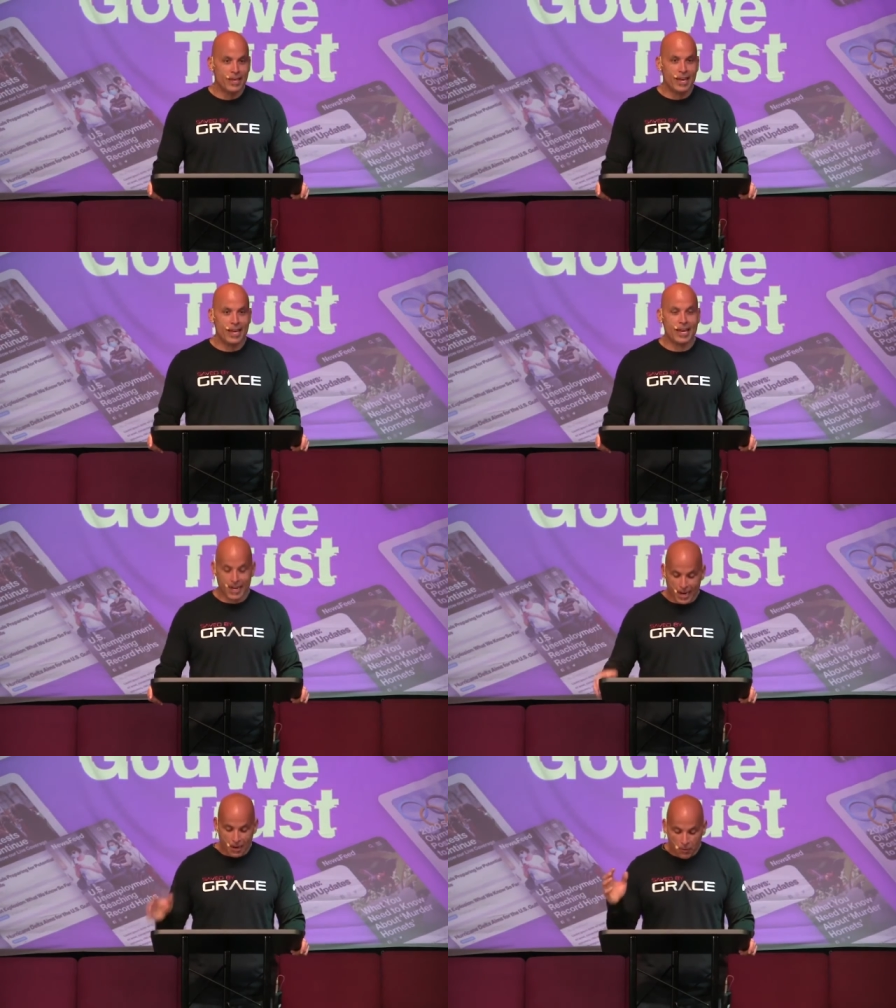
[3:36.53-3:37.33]
And,
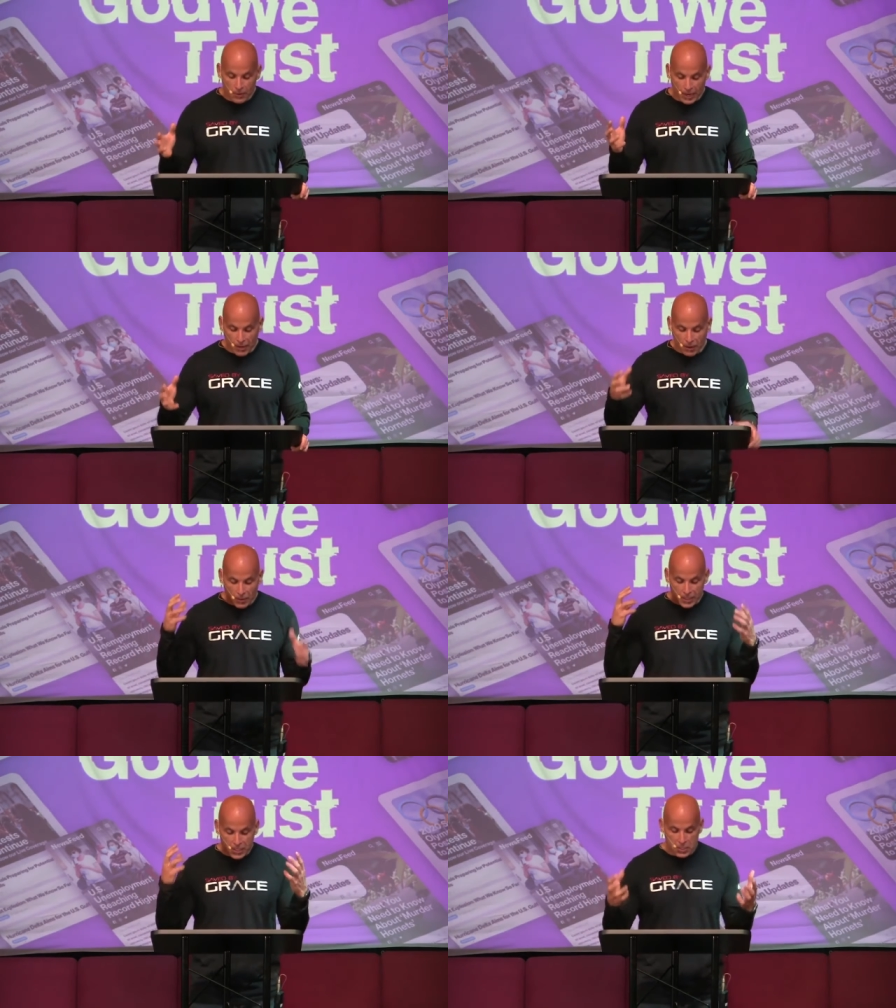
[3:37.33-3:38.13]
and I, will, I
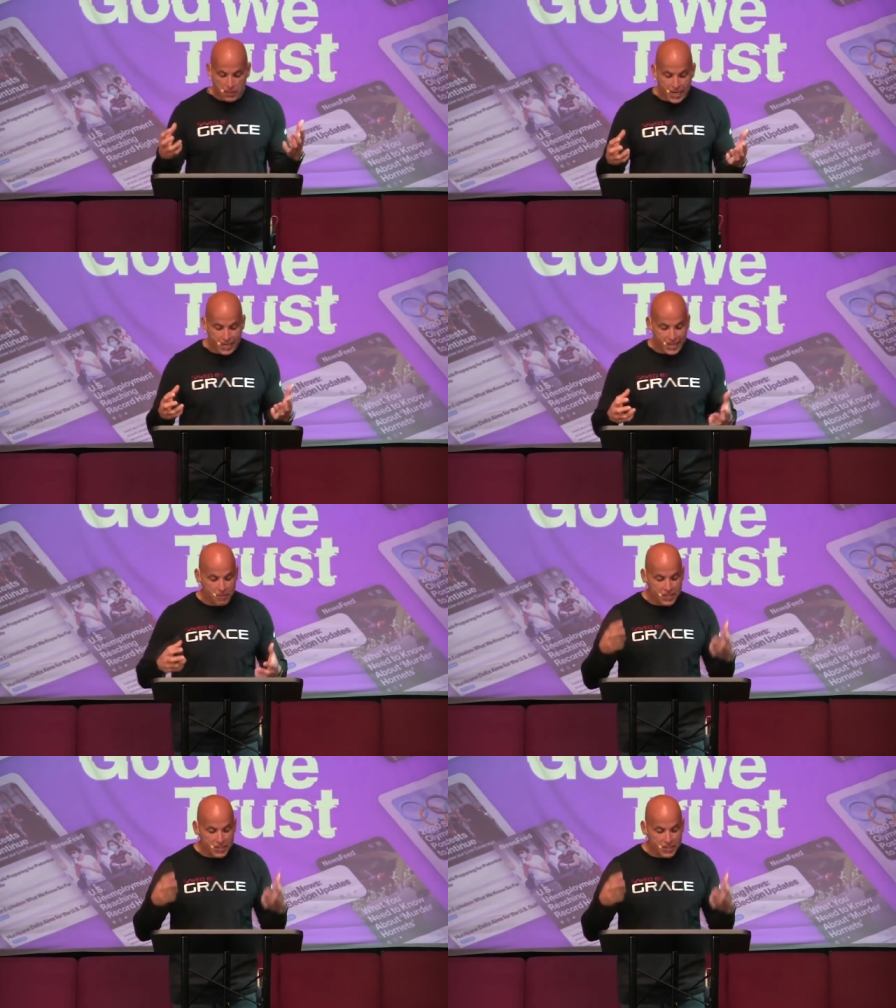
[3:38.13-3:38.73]
will explain that.